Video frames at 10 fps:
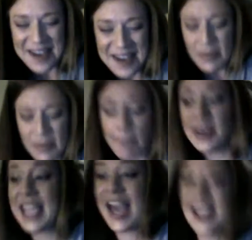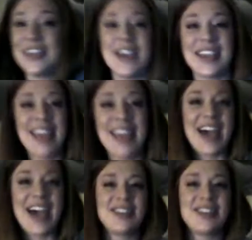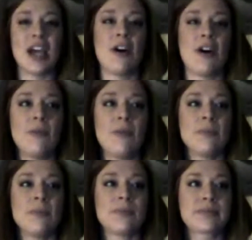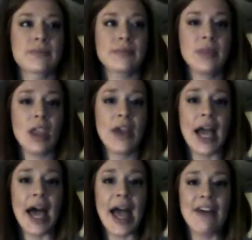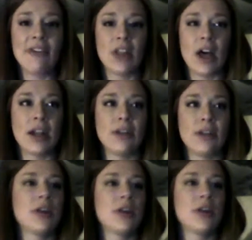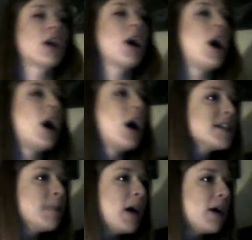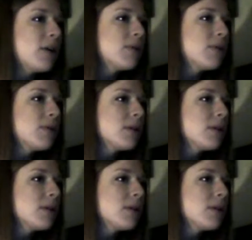But yeah, you get that. So, like, I have a lot of Cosmo.